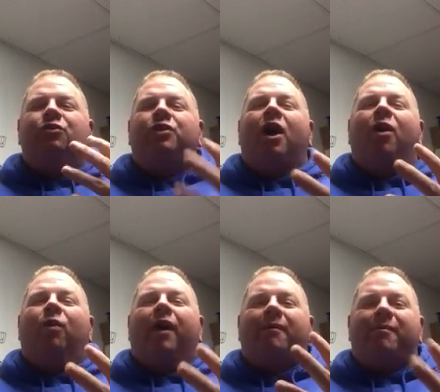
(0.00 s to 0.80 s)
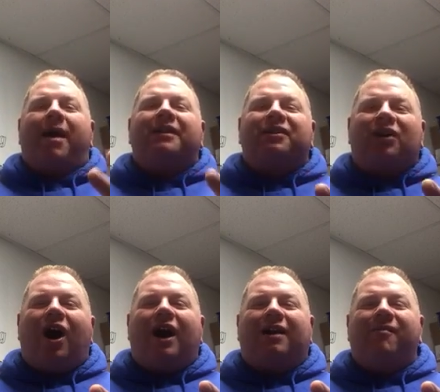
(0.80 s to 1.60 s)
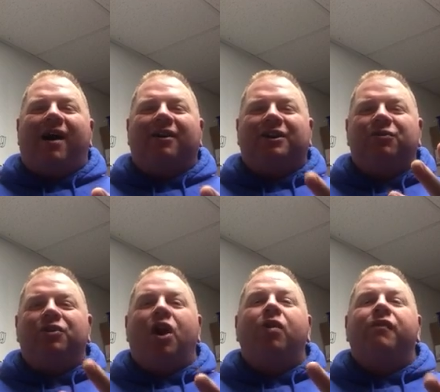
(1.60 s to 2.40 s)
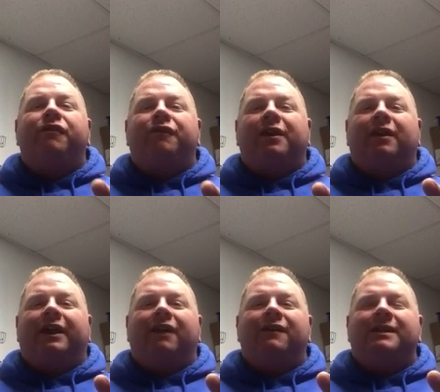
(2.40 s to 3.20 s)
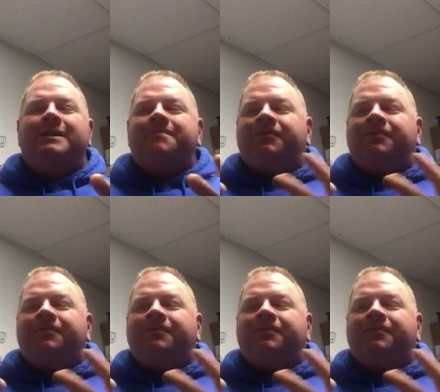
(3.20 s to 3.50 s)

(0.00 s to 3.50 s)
You know what I'm about to talk about. You know the feeling of it.